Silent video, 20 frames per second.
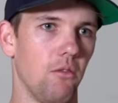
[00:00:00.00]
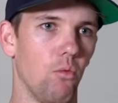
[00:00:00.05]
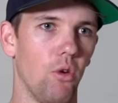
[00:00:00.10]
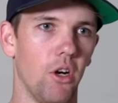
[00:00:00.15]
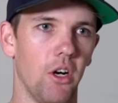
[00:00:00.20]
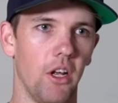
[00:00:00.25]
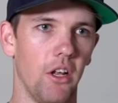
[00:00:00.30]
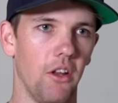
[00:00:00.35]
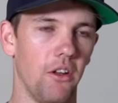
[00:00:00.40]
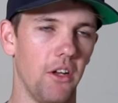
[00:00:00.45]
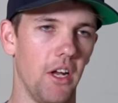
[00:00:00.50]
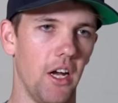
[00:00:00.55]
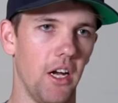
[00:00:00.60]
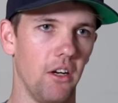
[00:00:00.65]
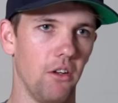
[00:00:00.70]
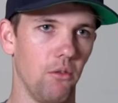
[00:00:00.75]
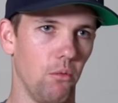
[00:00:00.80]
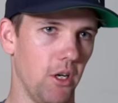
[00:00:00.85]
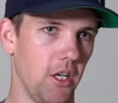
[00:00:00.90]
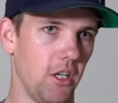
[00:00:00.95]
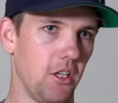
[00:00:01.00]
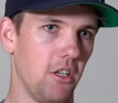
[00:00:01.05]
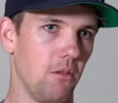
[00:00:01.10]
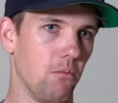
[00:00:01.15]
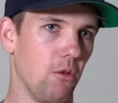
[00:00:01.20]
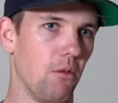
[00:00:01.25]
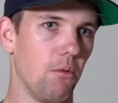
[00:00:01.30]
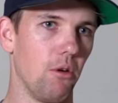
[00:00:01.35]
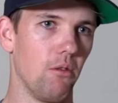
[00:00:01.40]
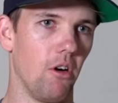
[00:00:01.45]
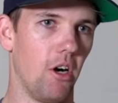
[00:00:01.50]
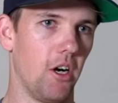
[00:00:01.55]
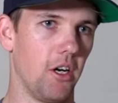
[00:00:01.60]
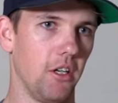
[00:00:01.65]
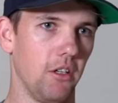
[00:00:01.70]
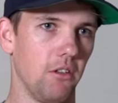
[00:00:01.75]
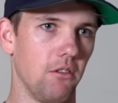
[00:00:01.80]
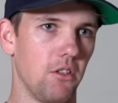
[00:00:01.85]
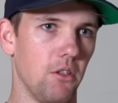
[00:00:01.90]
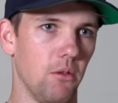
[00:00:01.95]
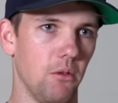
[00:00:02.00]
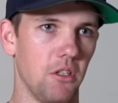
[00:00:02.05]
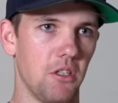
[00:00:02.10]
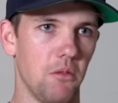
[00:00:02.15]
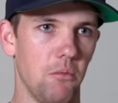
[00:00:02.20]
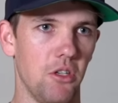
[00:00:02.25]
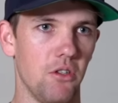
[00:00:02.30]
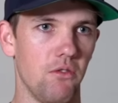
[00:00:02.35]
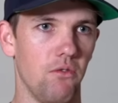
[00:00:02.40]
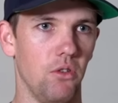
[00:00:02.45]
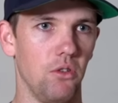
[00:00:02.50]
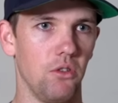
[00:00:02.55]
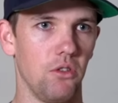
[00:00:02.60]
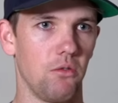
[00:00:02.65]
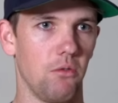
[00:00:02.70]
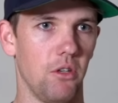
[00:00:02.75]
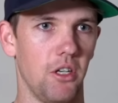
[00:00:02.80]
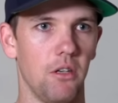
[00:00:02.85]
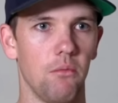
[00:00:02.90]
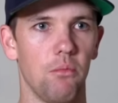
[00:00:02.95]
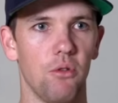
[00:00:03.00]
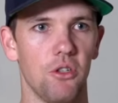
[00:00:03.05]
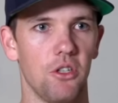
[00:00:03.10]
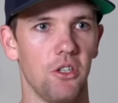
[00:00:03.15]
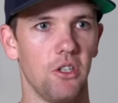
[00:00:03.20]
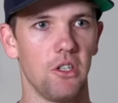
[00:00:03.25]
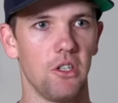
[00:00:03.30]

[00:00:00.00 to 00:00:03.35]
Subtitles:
One other day of the week, you might be doing some intervals where you're pushing